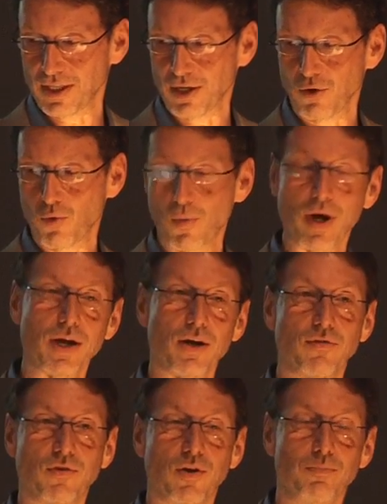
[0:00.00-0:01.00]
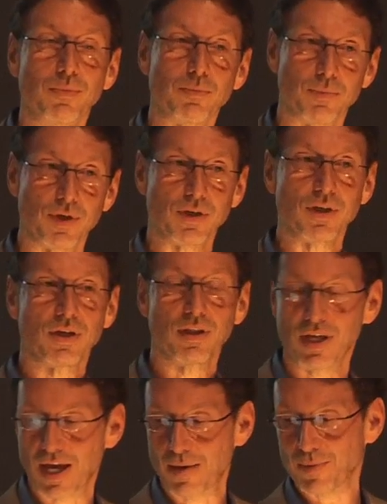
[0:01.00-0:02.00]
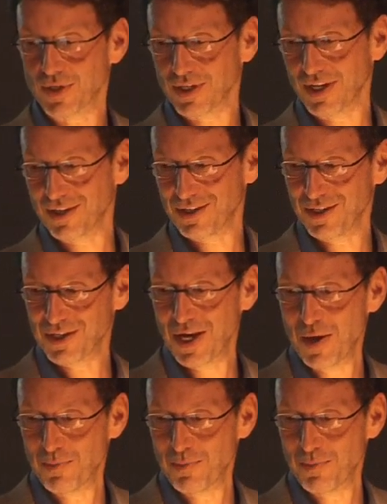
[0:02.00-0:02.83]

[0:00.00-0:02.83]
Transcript: and they're aware of commitment, the gamma sciences,